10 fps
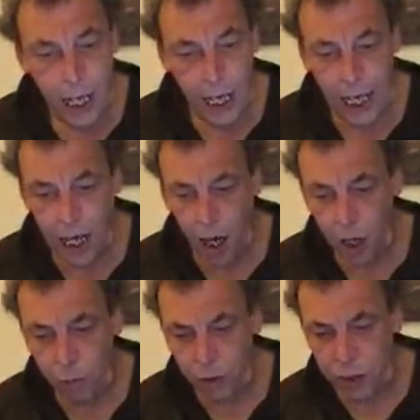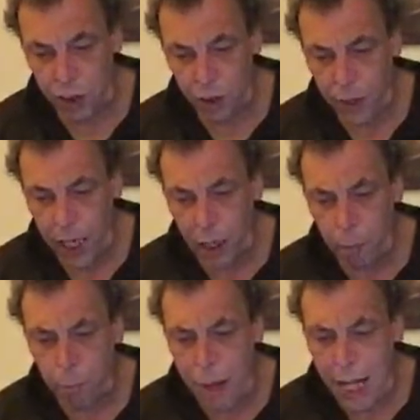I will do an
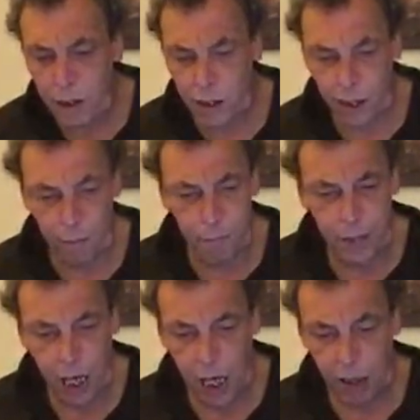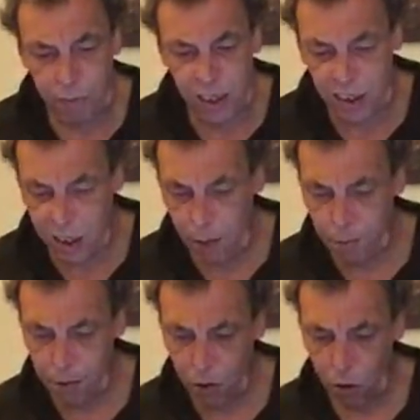amalgam of
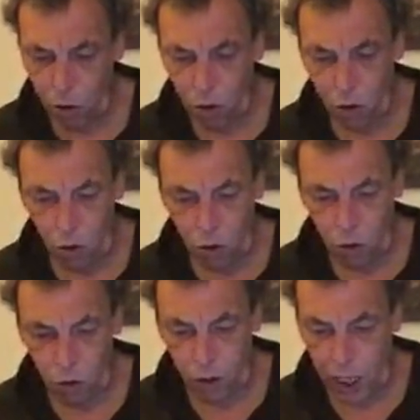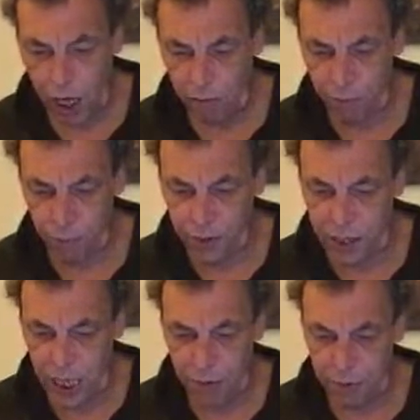some or all of
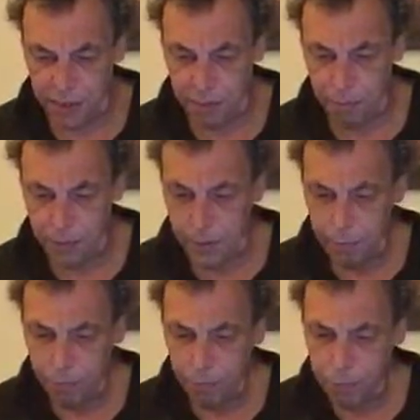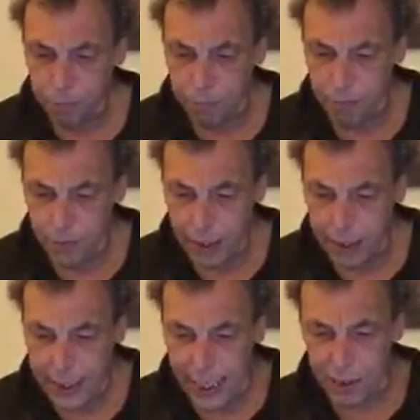those.
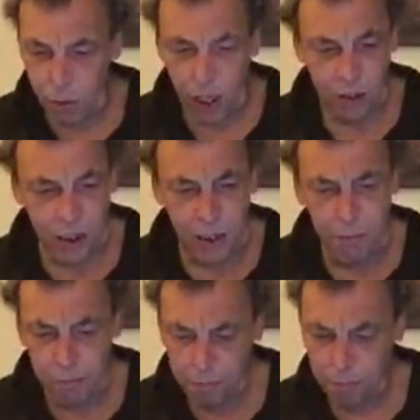That's what I'll do.